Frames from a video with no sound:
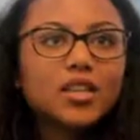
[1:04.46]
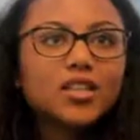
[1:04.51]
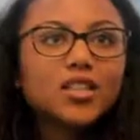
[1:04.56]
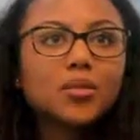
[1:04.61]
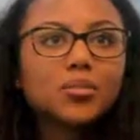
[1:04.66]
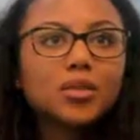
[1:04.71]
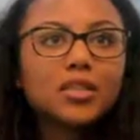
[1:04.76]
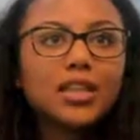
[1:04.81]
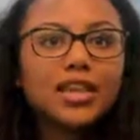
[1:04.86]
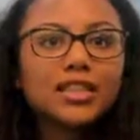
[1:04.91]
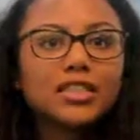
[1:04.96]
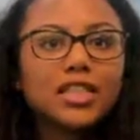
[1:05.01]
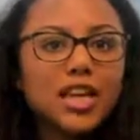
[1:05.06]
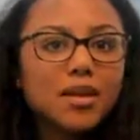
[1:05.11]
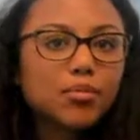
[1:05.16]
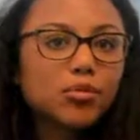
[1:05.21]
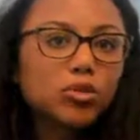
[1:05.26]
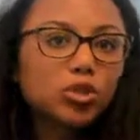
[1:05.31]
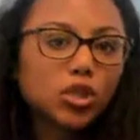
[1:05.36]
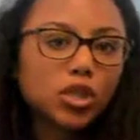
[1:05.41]
is something like
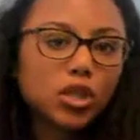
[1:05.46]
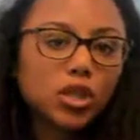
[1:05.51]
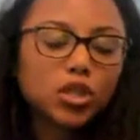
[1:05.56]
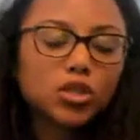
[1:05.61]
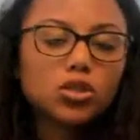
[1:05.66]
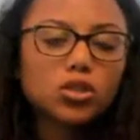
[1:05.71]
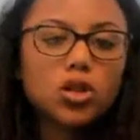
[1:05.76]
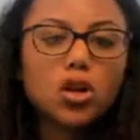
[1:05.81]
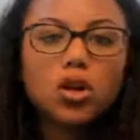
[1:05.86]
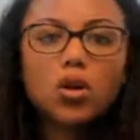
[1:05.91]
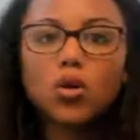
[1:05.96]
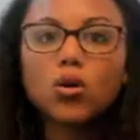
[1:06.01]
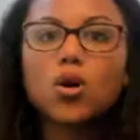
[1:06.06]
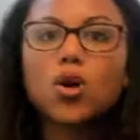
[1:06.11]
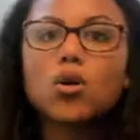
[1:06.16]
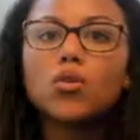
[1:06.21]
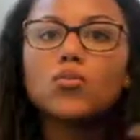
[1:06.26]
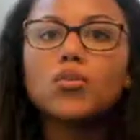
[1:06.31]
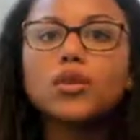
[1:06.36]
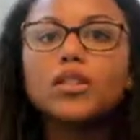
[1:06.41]
table sugar. So
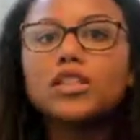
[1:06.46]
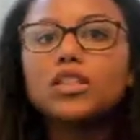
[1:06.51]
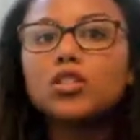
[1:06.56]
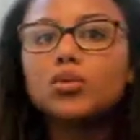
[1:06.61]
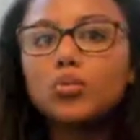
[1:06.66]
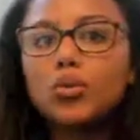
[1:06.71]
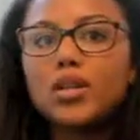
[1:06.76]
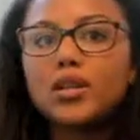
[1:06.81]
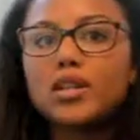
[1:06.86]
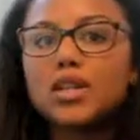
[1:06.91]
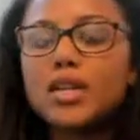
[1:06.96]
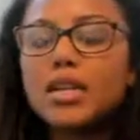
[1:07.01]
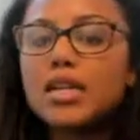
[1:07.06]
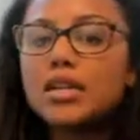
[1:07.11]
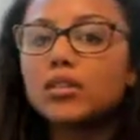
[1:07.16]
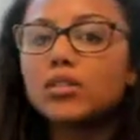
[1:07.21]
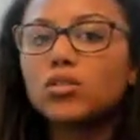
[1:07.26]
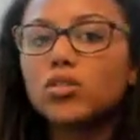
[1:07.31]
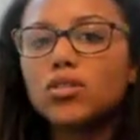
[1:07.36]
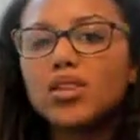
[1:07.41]
really sweet
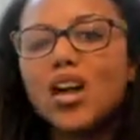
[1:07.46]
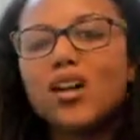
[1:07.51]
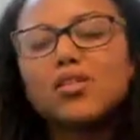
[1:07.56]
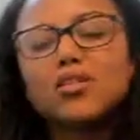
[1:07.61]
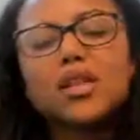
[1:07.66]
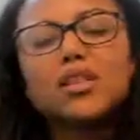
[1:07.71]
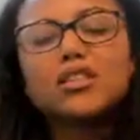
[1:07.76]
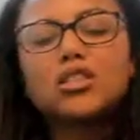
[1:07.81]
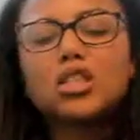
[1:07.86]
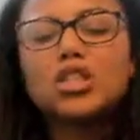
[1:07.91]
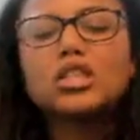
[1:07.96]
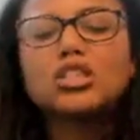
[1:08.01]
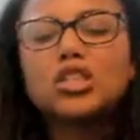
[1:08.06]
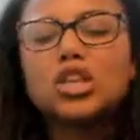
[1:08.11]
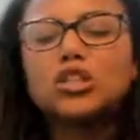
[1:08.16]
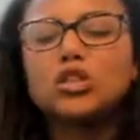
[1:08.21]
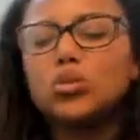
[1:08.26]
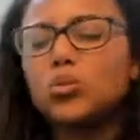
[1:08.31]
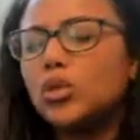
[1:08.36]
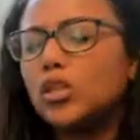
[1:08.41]
things, or not necessarily
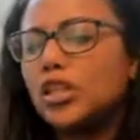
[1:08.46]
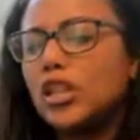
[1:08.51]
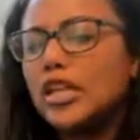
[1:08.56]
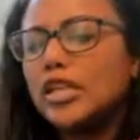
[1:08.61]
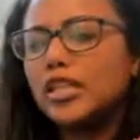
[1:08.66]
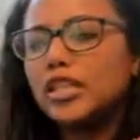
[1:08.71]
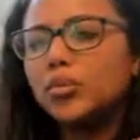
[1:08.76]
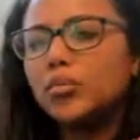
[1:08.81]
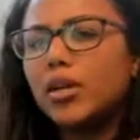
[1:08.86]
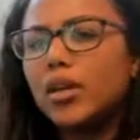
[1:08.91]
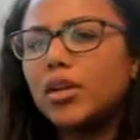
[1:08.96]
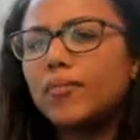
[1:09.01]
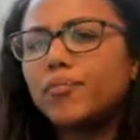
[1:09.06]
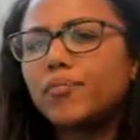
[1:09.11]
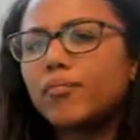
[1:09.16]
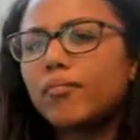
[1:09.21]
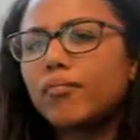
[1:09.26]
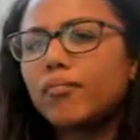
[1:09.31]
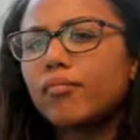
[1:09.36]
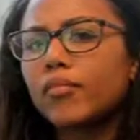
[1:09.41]
just sweet things, but
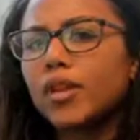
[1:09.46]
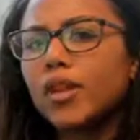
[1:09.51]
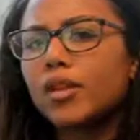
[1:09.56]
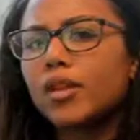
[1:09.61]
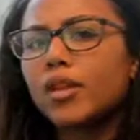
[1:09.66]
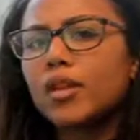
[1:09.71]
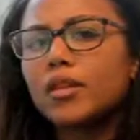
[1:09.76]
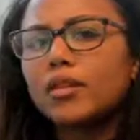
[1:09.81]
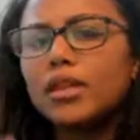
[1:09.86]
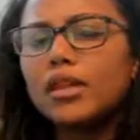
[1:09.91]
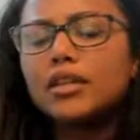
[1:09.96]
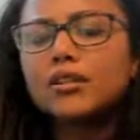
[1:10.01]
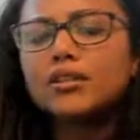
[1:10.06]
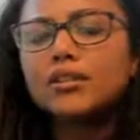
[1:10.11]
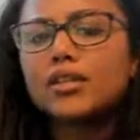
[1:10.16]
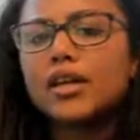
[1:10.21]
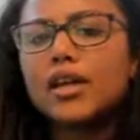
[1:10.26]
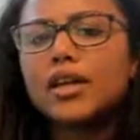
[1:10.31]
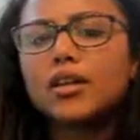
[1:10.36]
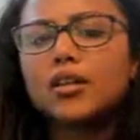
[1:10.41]
things
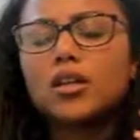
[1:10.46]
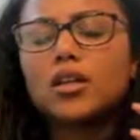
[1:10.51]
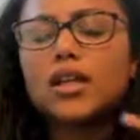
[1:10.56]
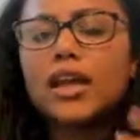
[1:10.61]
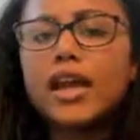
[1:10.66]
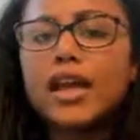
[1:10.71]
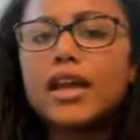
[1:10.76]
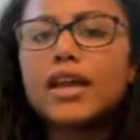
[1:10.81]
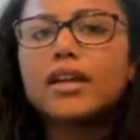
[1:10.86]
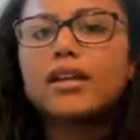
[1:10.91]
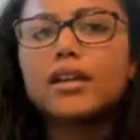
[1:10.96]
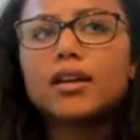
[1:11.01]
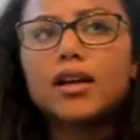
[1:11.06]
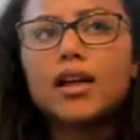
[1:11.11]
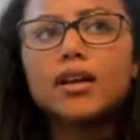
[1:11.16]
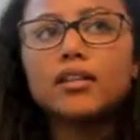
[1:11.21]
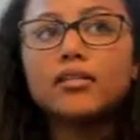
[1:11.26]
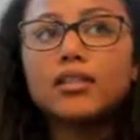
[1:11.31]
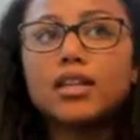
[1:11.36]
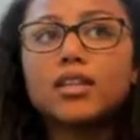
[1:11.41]
like cake
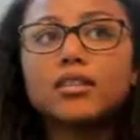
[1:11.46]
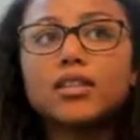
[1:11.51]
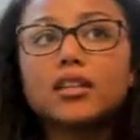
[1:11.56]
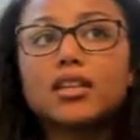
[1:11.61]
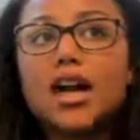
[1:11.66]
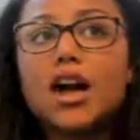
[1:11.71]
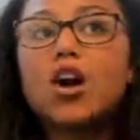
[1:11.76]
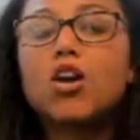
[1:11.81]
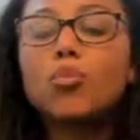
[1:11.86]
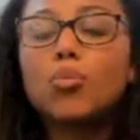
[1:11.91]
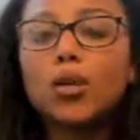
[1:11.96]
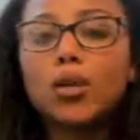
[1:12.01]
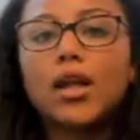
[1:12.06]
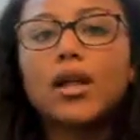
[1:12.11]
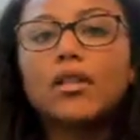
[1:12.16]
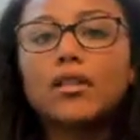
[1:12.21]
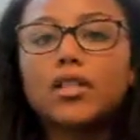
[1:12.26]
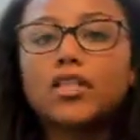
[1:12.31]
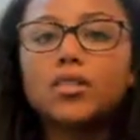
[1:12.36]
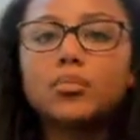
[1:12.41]
and things like that are more
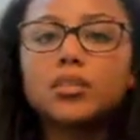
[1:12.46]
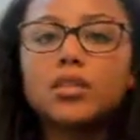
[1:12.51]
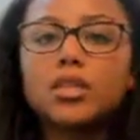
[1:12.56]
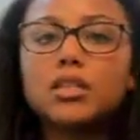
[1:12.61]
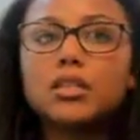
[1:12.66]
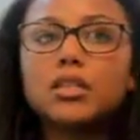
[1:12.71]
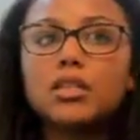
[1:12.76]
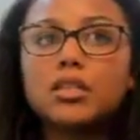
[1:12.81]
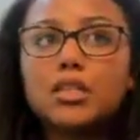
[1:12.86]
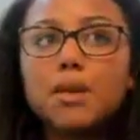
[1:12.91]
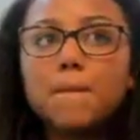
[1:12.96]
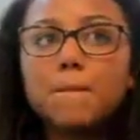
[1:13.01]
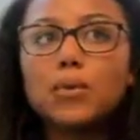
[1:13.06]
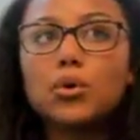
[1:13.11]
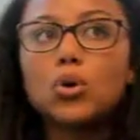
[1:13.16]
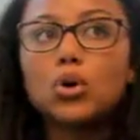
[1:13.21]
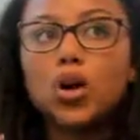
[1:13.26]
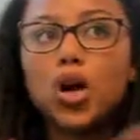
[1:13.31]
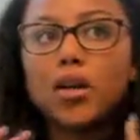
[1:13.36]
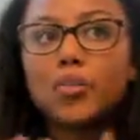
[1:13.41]
likely to be
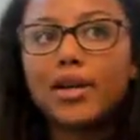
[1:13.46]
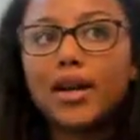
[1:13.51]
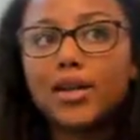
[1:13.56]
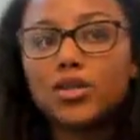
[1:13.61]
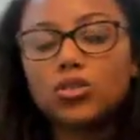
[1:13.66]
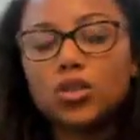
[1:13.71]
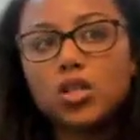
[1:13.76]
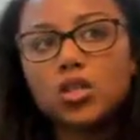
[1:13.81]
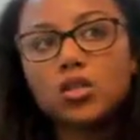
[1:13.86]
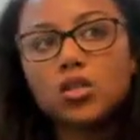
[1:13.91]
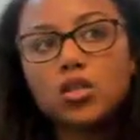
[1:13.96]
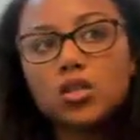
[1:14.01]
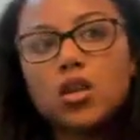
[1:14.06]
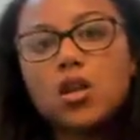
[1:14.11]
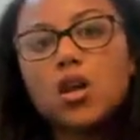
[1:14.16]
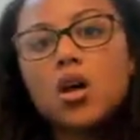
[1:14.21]
simple carbohydrates.